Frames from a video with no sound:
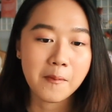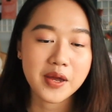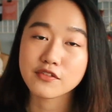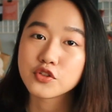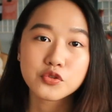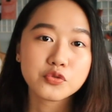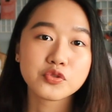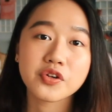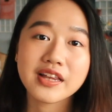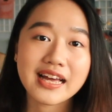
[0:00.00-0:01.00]
pair of
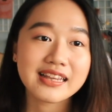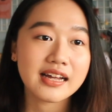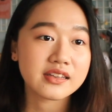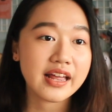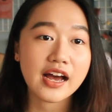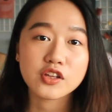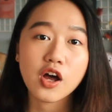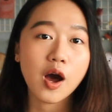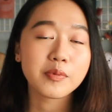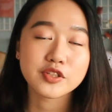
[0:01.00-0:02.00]
shoes or like that tank
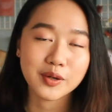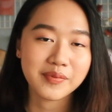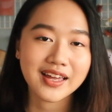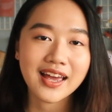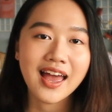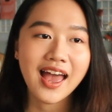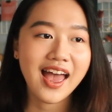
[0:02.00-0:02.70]
top or something?